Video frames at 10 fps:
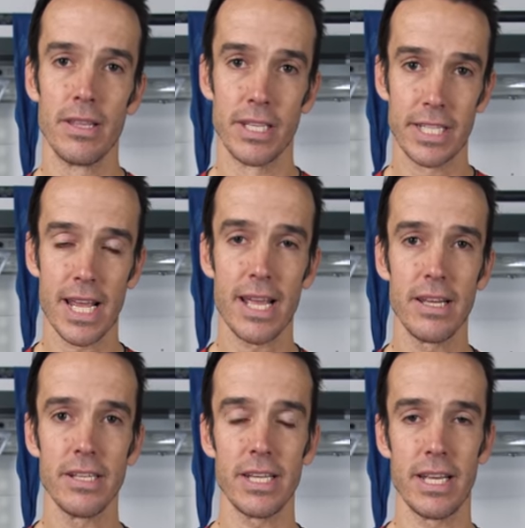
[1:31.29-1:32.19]
The
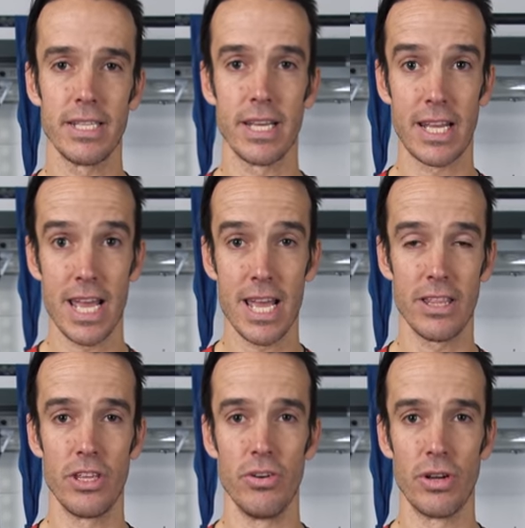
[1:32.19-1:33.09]
second is the
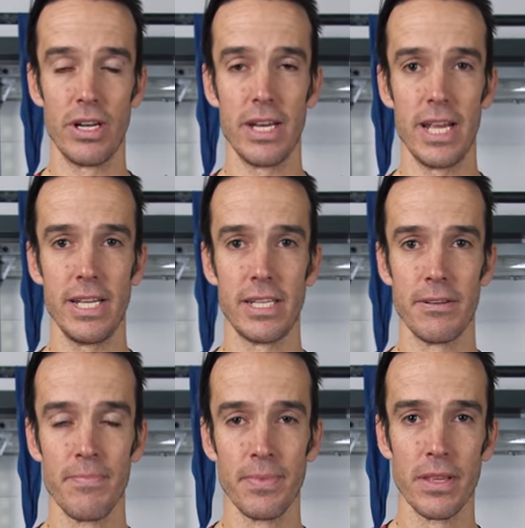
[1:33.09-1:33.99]
kit that you're gonna need.
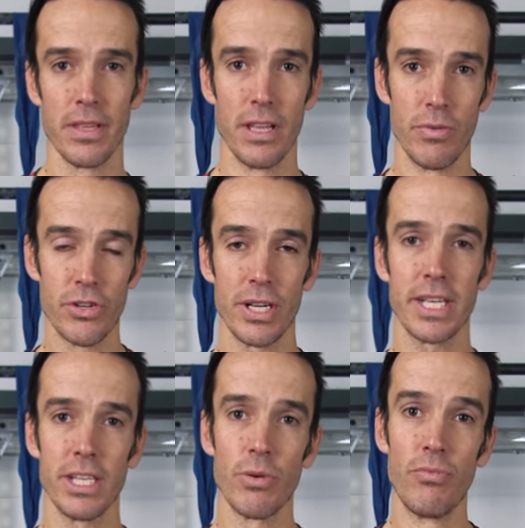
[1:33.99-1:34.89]
Now we tried to
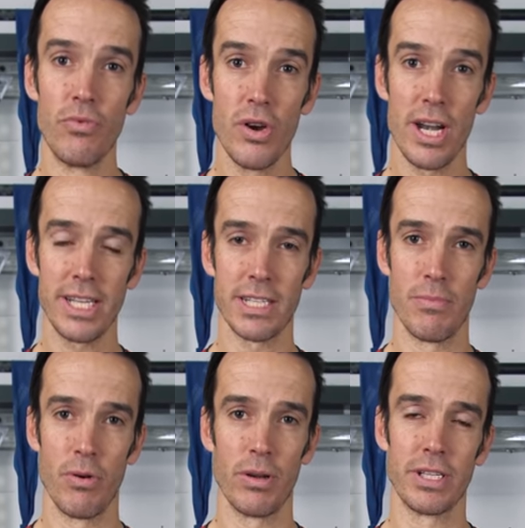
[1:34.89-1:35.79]
keep this one really
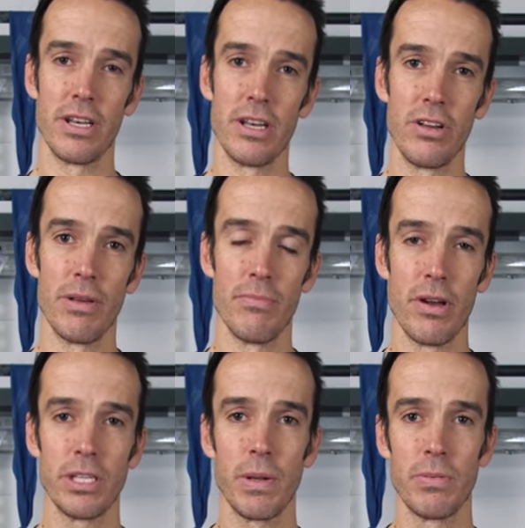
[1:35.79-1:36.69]
simple because I know that
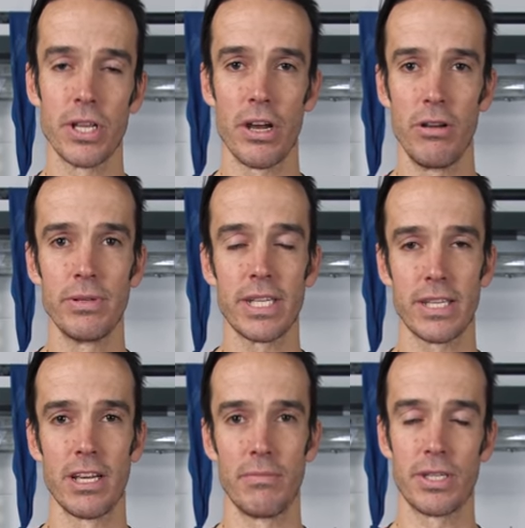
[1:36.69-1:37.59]
most people's home
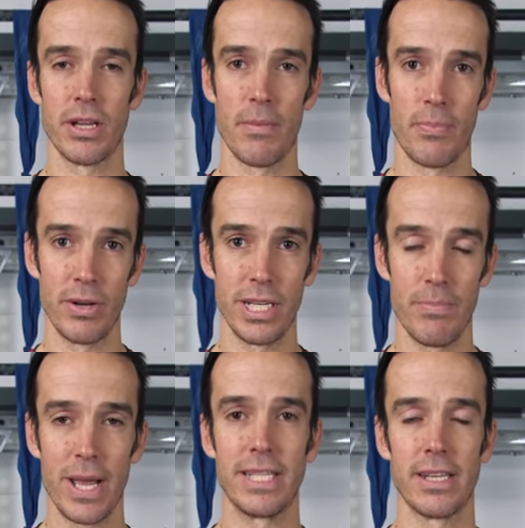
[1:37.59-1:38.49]
setups are pretty
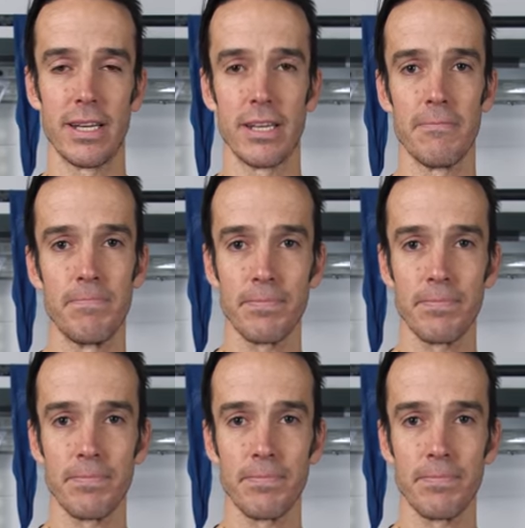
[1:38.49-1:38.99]
basic.